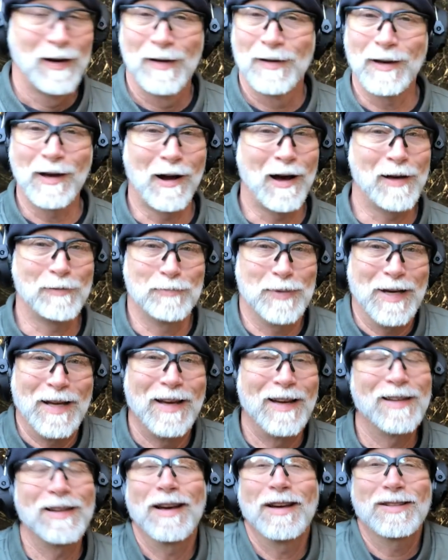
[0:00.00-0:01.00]
yeah, it,
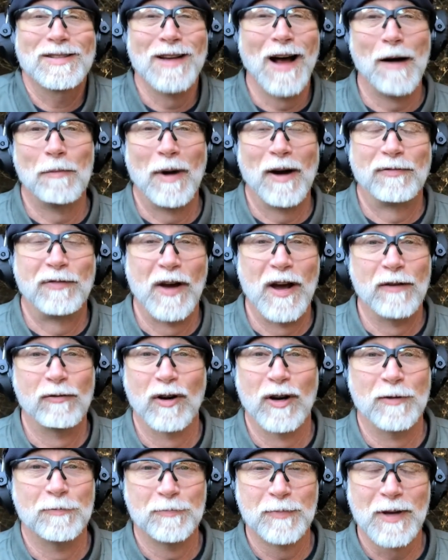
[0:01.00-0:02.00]
it's not my
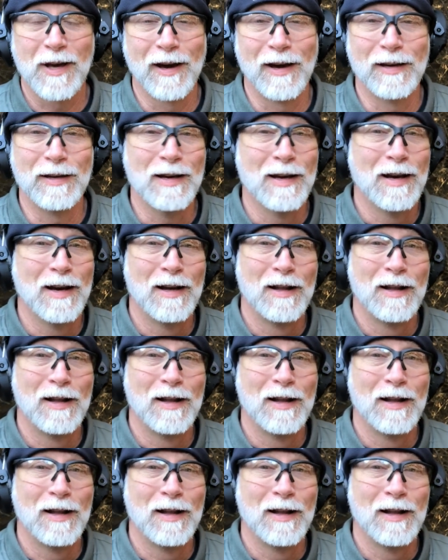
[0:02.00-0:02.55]
favorite, okay?